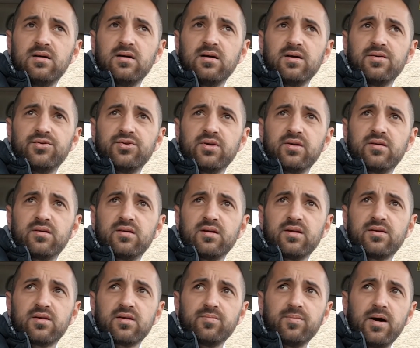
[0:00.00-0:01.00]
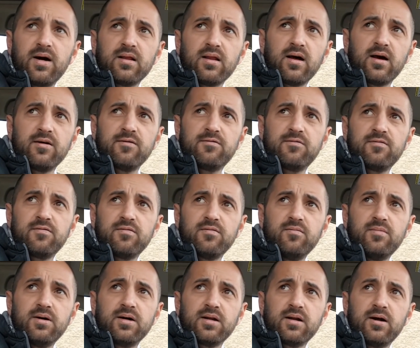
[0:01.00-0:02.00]
This is my life.
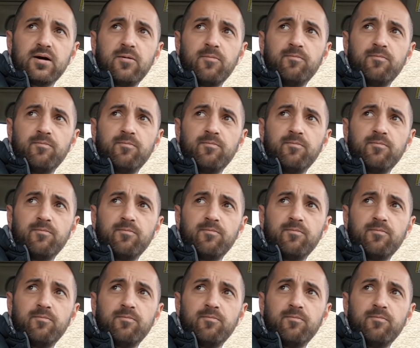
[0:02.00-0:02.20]
But,